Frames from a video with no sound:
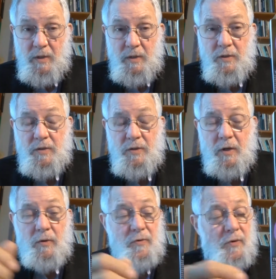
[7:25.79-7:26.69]

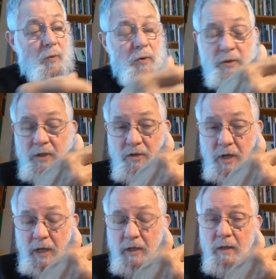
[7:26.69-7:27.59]
So the World
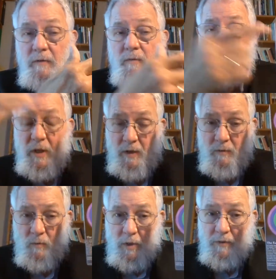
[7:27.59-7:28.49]
Executive will have
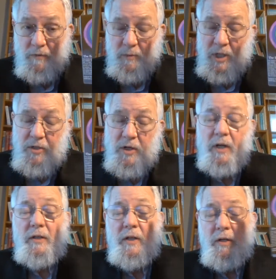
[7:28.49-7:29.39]
1 from each
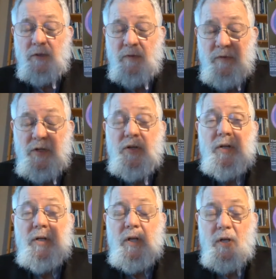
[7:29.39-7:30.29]
continental
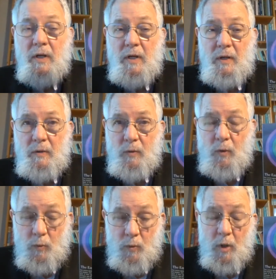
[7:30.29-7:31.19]
division
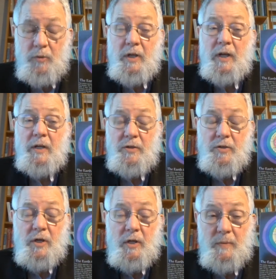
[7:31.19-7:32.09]
who rotate as
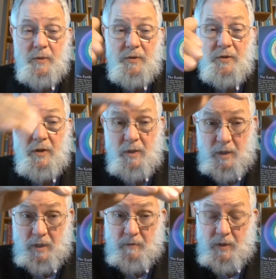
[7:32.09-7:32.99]
chairperson
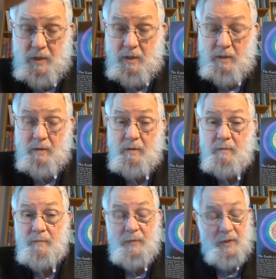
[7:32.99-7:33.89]
every year,
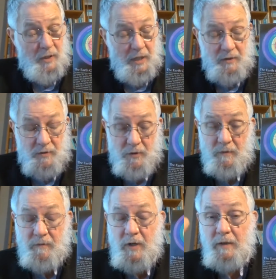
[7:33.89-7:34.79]
and they
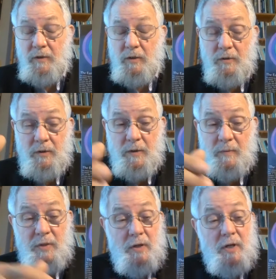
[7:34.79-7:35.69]
serve 5-year
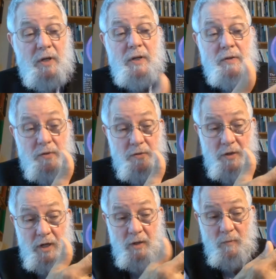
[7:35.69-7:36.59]
terms. The
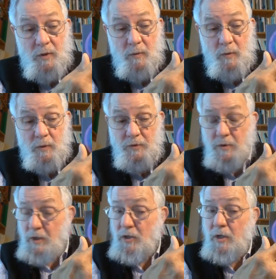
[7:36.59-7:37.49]
same with the World
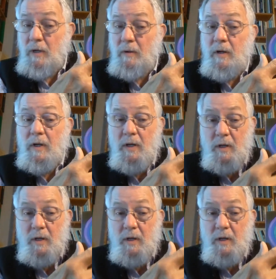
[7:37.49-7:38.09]
Judiciary,